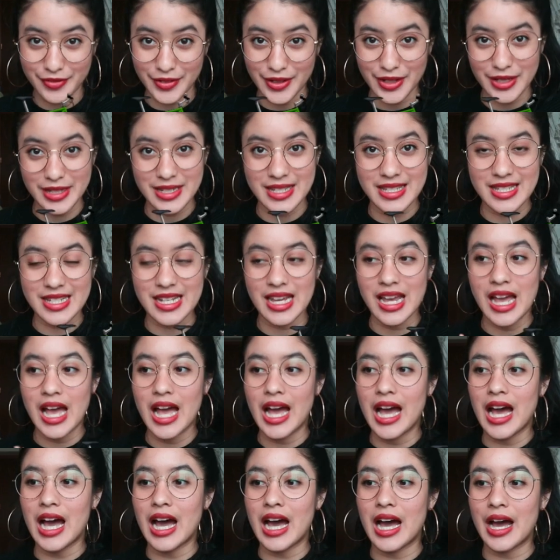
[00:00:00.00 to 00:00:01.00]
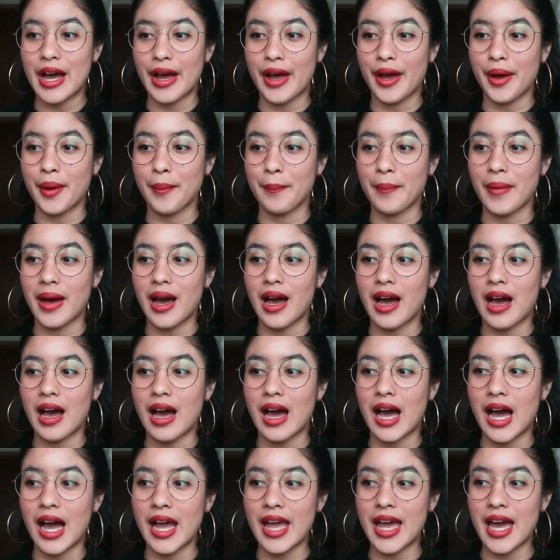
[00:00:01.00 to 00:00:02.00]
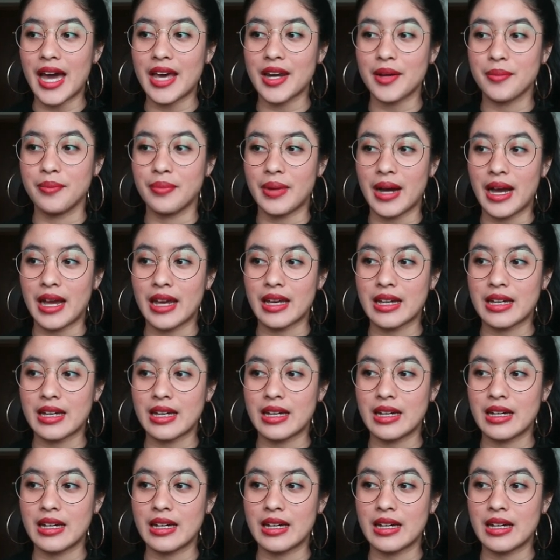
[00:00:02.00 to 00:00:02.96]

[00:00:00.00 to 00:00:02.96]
first. I had a bike